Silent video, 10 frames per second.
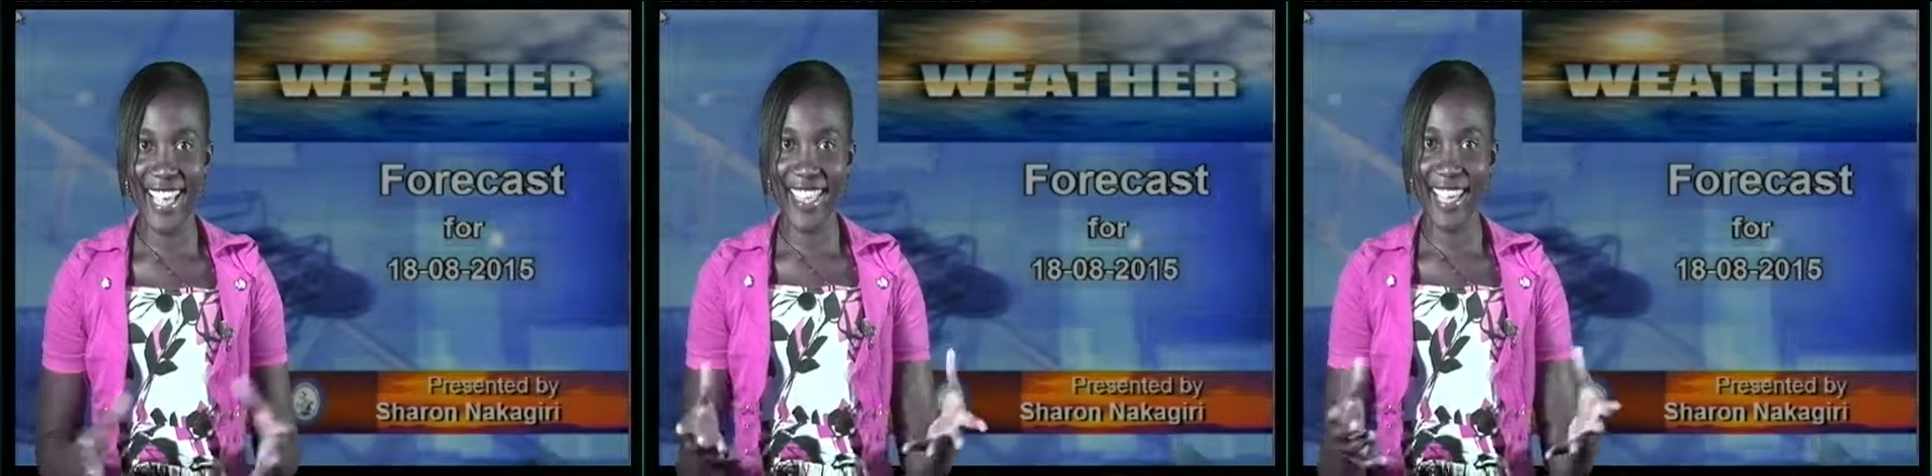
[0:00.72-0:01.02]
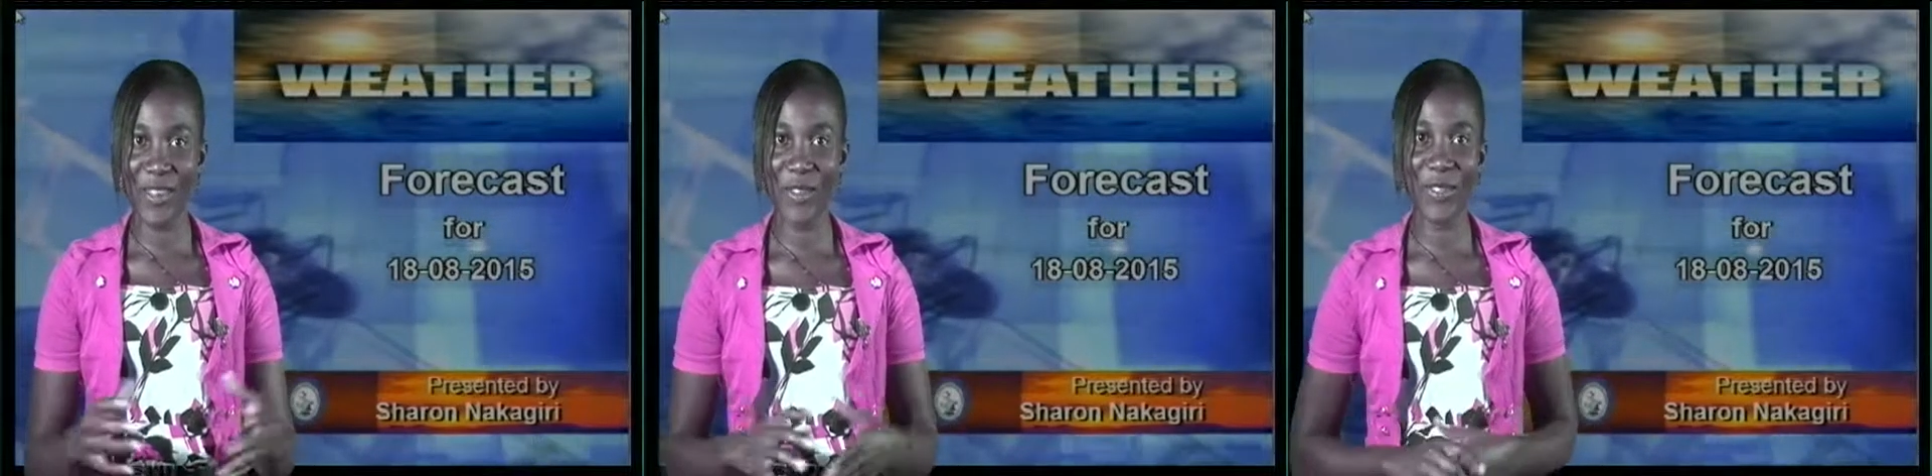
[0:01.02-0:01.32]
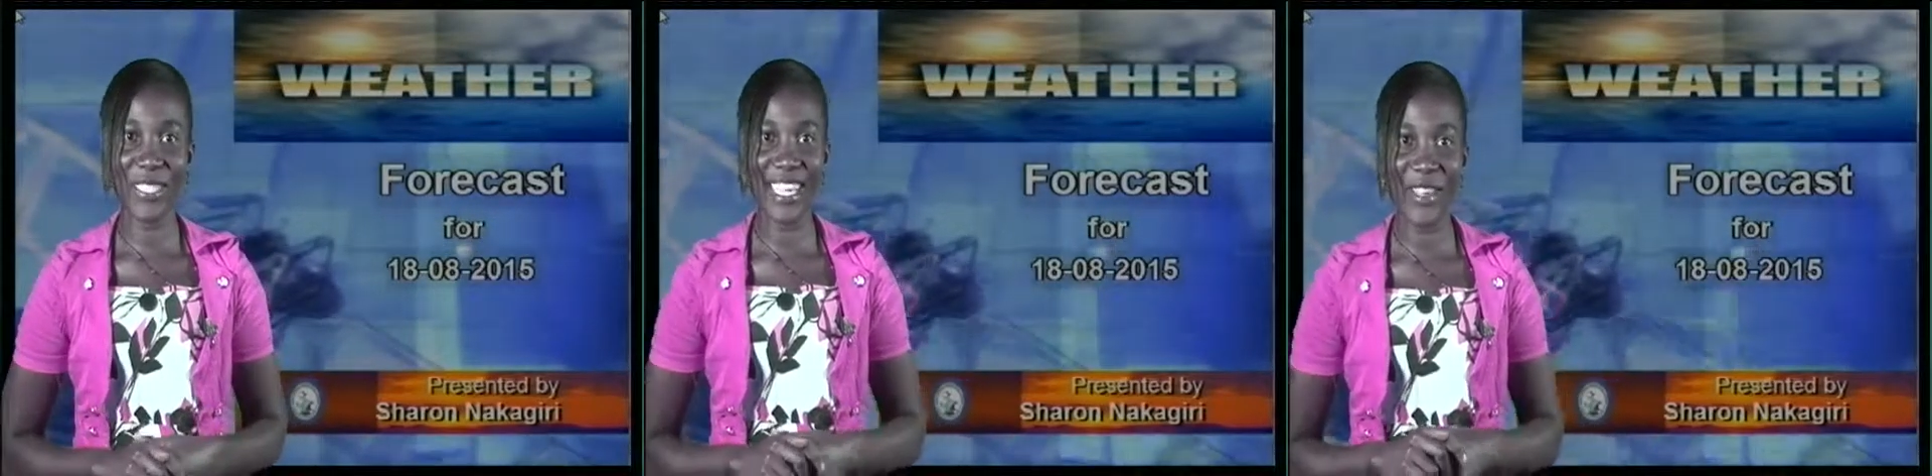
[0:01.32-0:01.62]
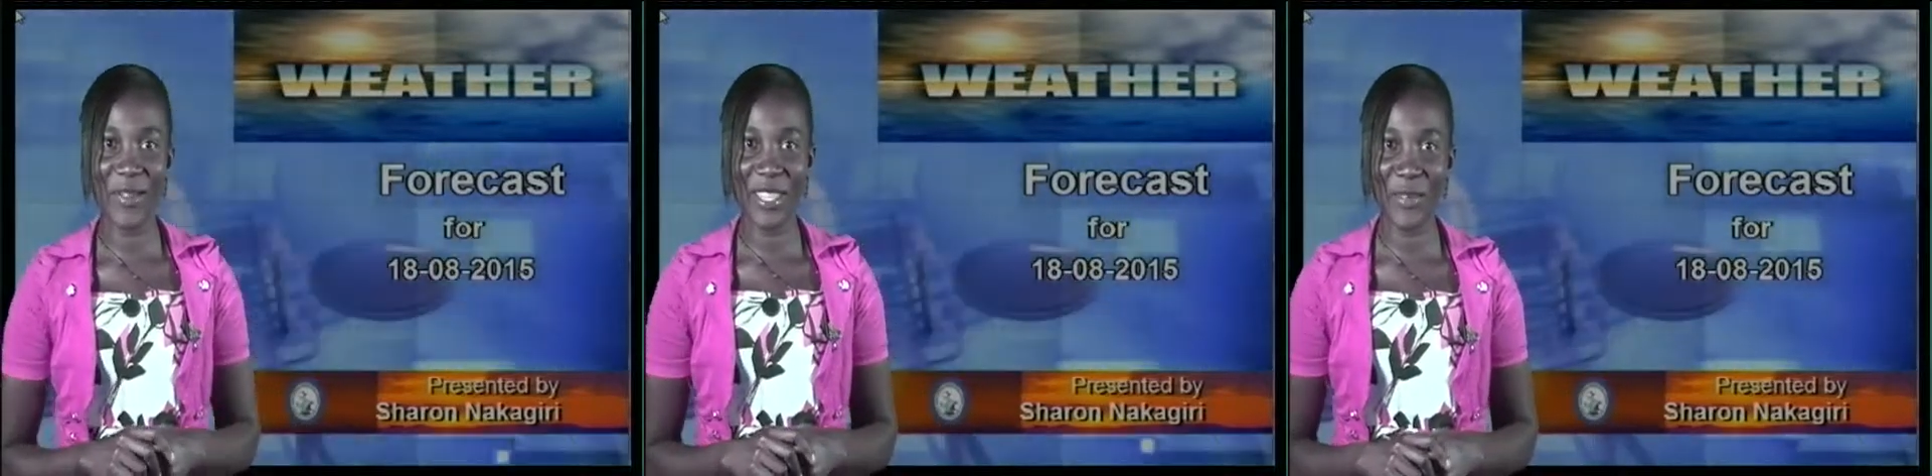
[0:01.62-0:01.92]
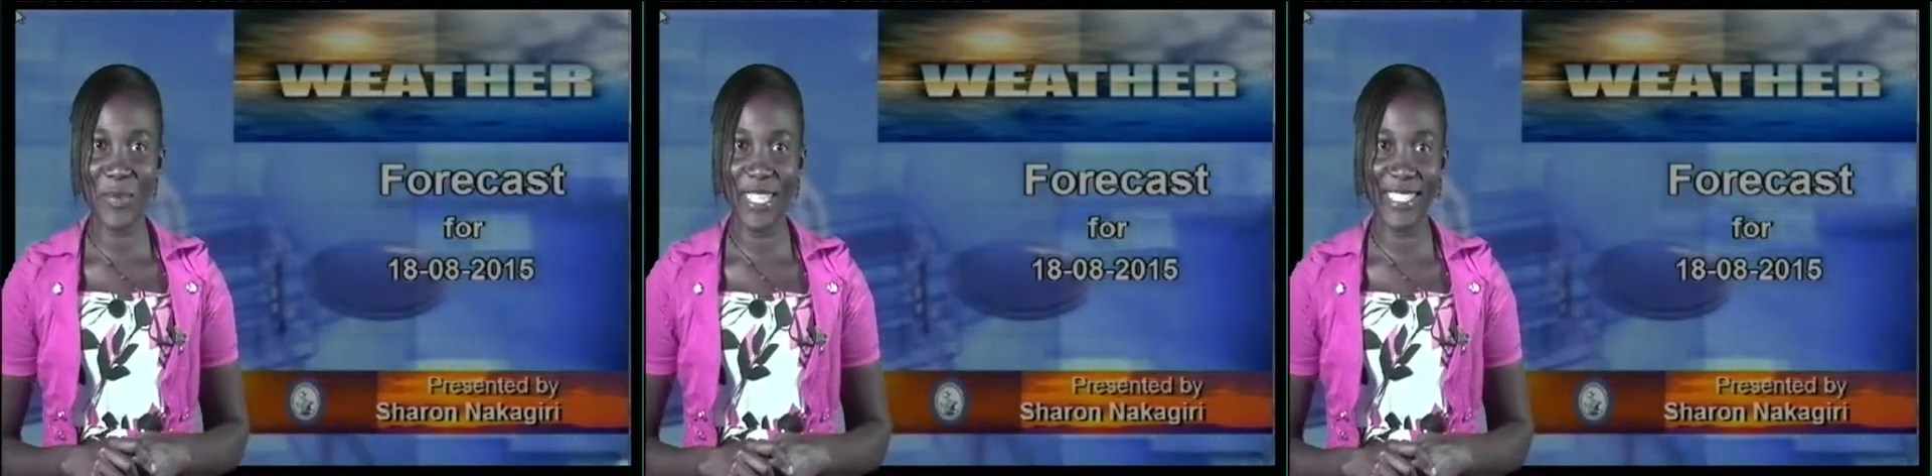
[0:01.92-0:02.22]
Thank you for staying with
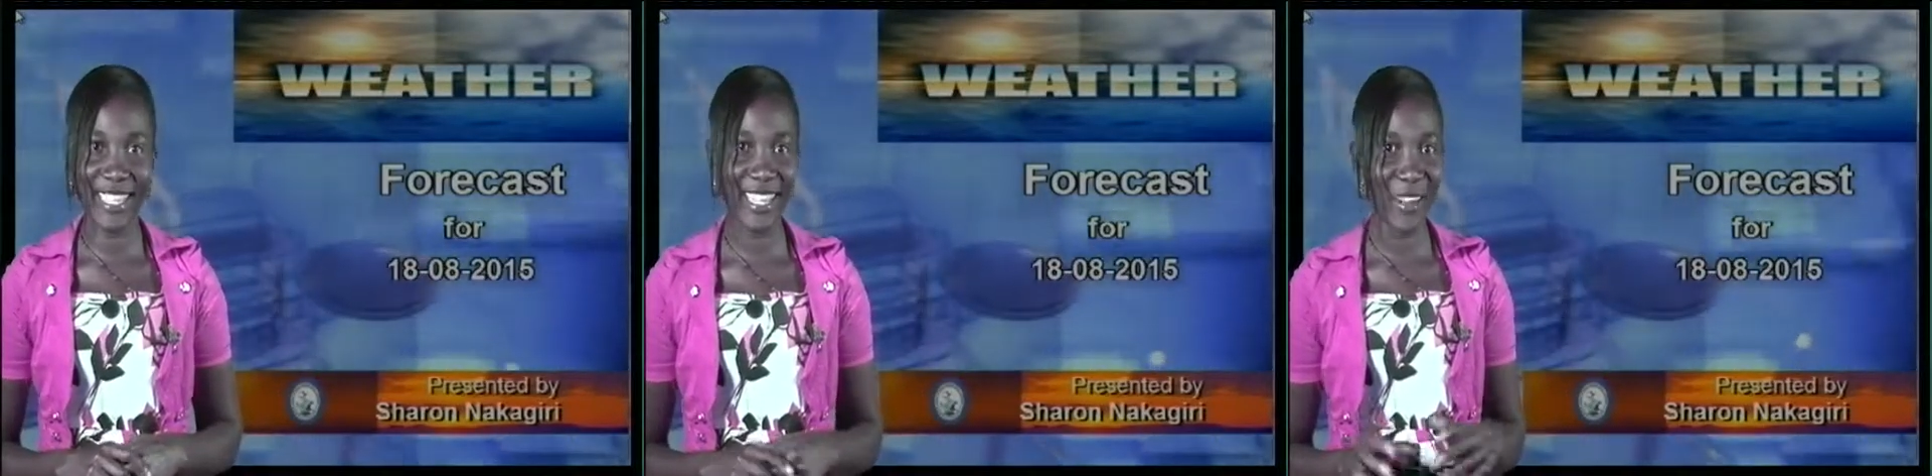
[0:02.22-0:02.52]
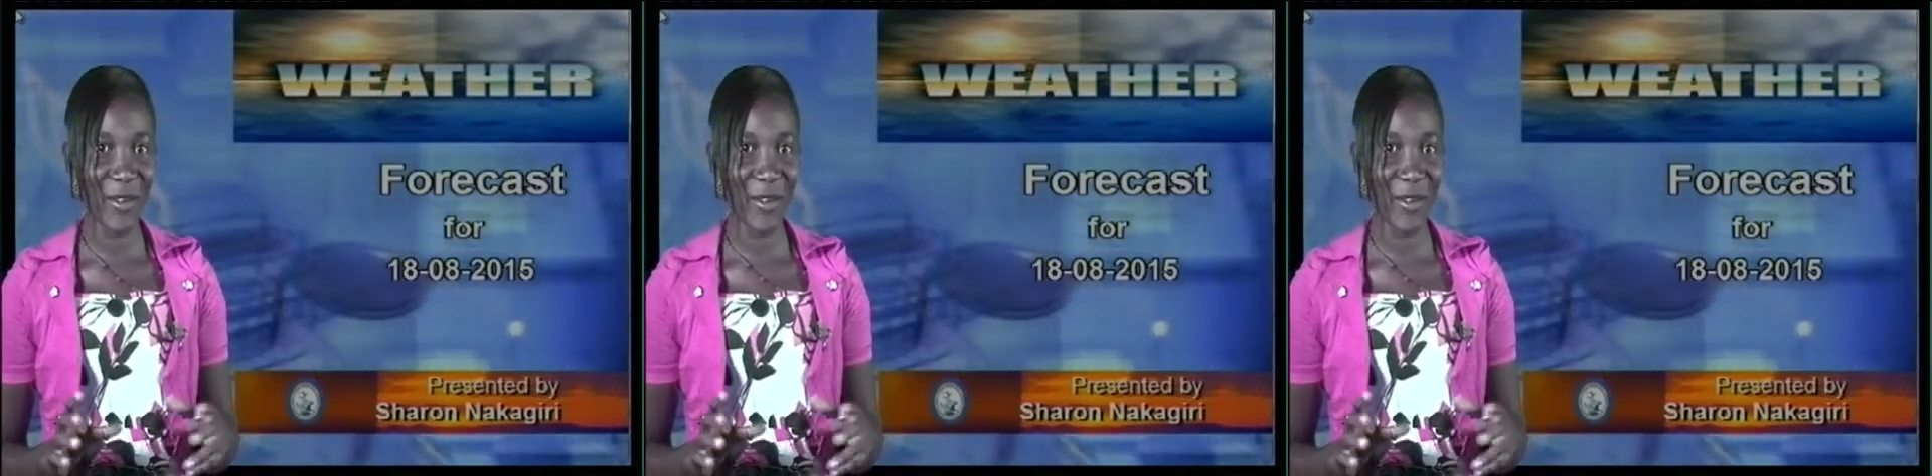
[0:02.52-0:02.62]
UBC.